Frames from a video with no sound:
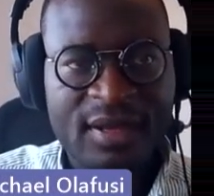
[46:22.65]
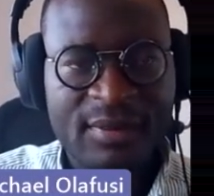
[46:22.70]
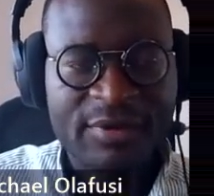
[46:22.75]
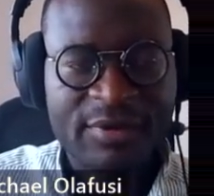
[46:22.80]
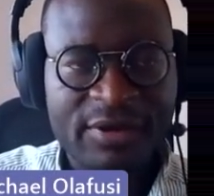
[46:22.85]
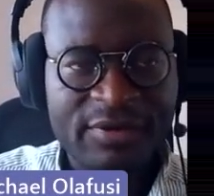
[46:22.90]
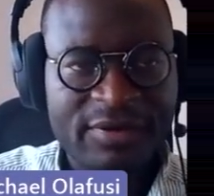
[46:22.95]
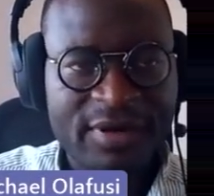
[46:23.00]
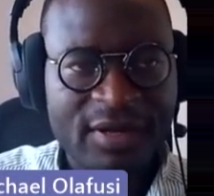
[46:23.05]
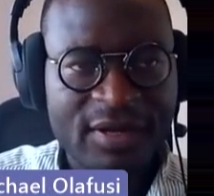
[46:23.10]

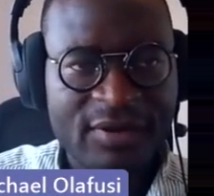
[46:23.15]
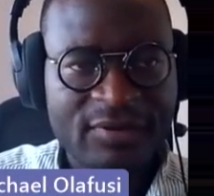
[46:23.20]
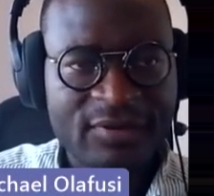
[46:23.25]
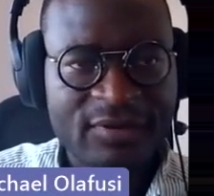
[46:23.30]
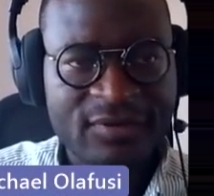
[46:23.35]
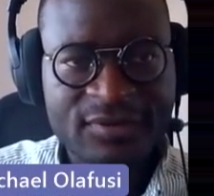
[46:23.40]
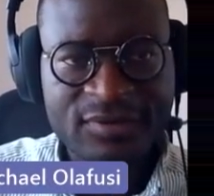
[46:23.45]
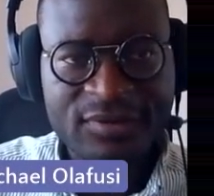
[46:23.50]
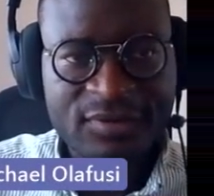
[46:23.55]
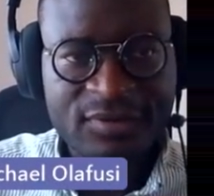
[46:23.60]
I'm going to now
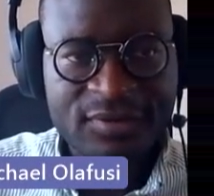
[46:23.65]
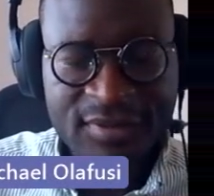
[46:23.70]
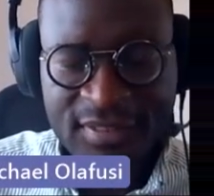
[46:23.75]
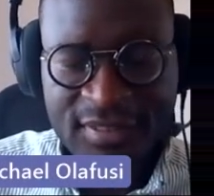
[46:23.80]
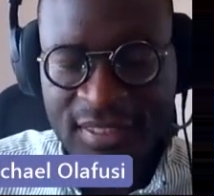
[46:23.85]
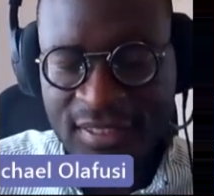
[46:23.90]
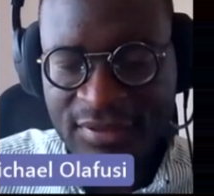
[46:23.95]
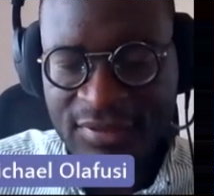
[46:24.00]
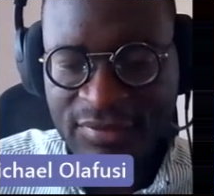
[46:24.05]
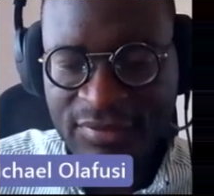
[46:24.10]
do
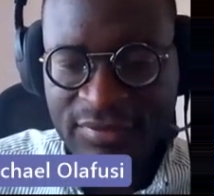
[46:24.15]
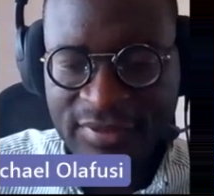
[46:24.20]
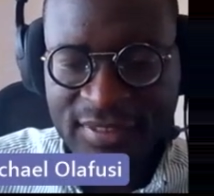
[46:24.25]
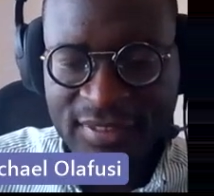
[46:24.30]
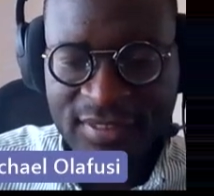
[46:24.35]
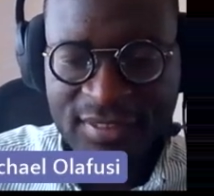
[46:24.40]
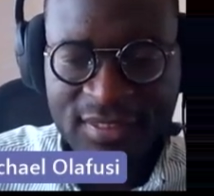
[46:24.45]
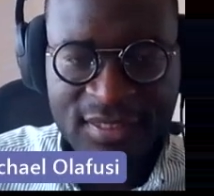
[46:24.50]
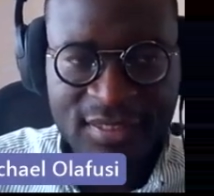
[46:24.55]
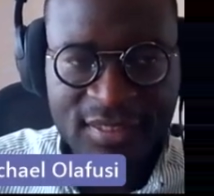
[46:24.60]
total
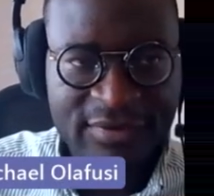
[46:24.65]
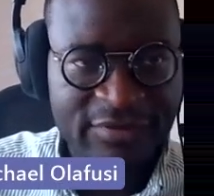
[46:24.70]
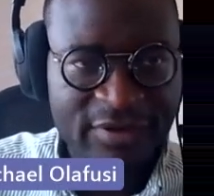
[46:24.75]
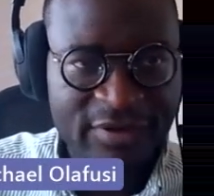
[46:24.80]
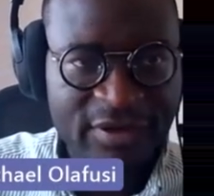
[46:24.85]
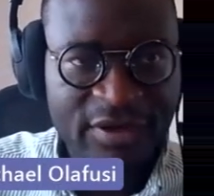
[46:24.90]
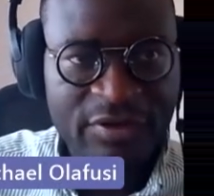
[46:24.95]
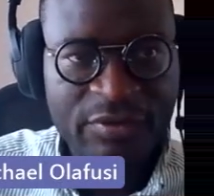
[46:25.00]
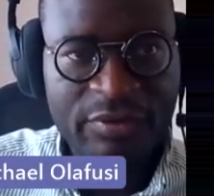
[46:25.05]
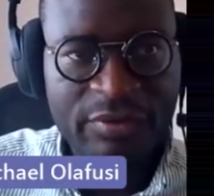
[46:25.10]
quantity
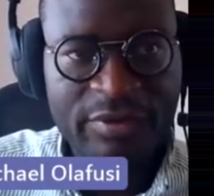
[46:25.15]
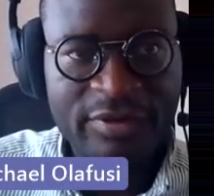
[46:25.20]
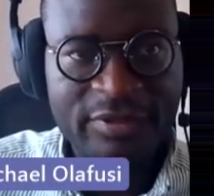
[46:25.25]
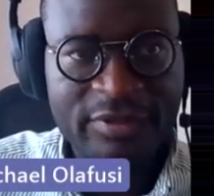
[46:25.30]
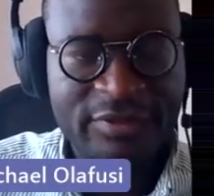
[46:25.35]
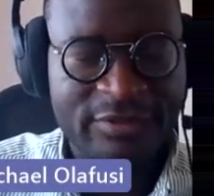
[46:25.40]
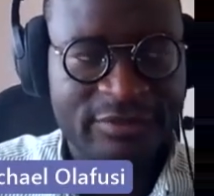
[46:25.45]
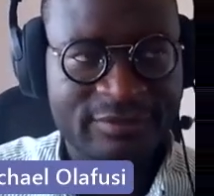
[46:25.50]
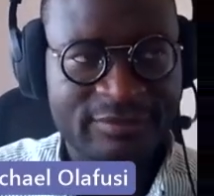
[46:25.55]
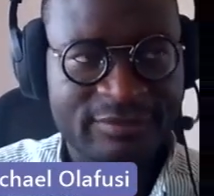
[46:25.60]
is
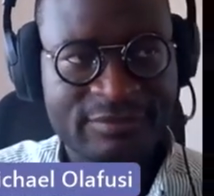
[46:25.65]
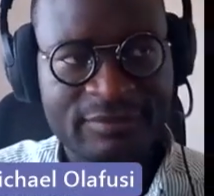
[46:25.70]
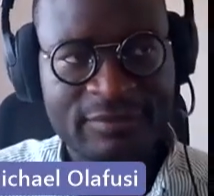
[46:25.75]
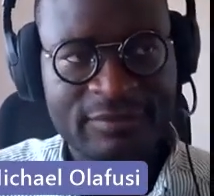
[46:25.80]
equal to.